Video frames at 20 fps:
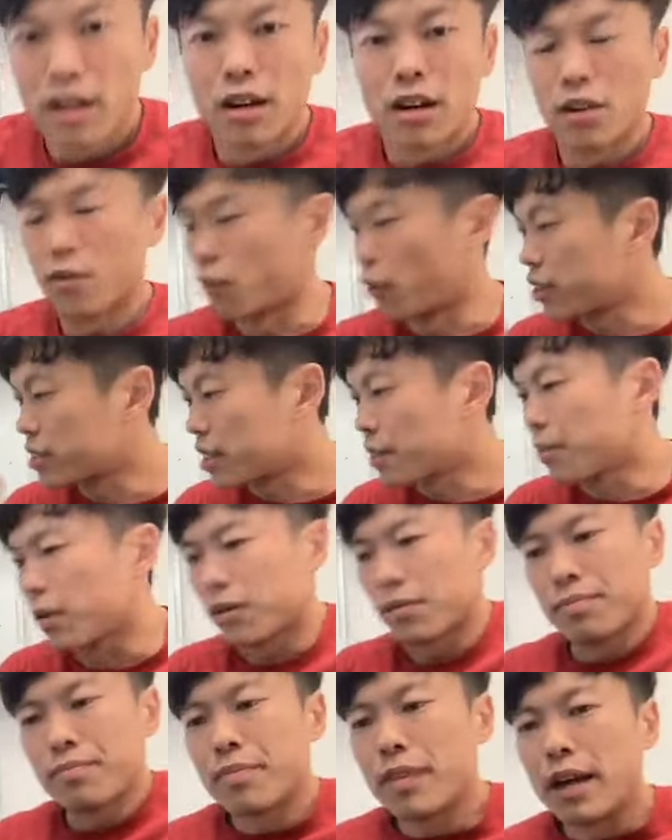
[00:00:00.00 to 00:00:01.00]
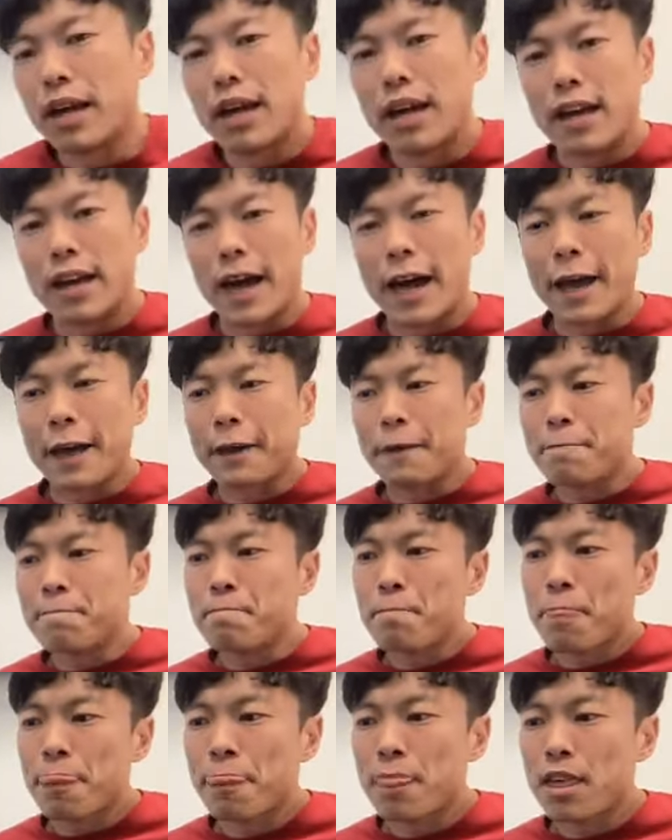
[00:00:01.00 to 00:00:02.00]
For example, like
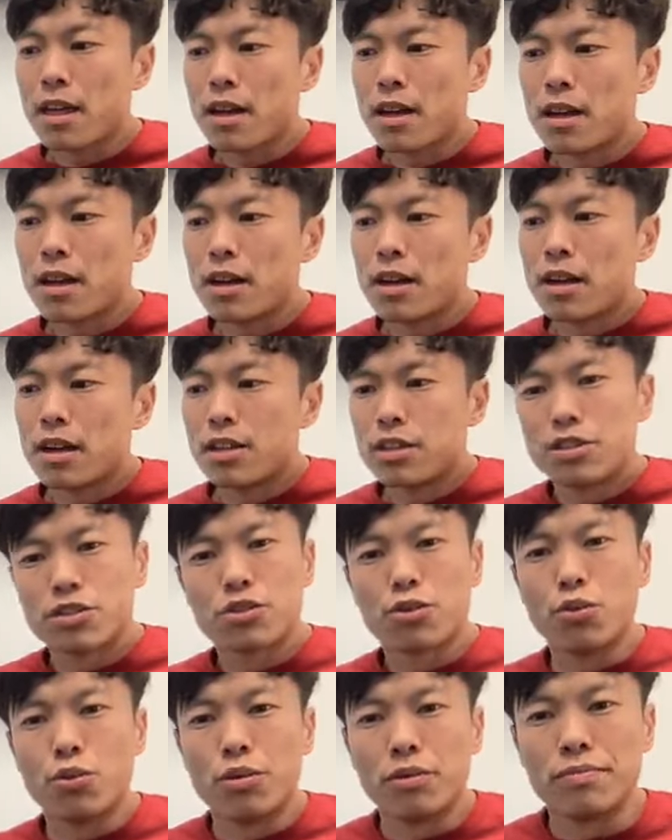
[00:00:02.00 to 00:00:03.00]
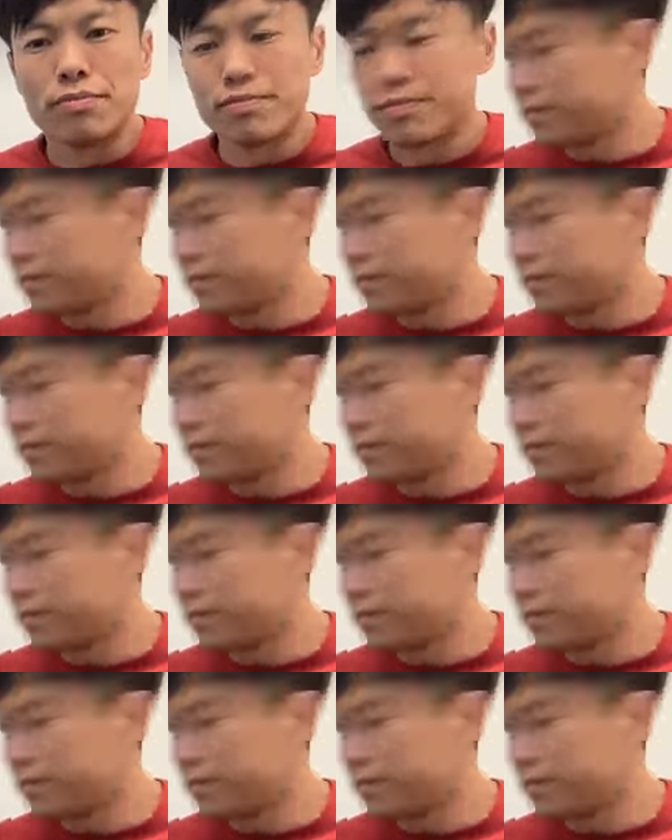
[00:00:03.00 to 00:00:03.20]
school.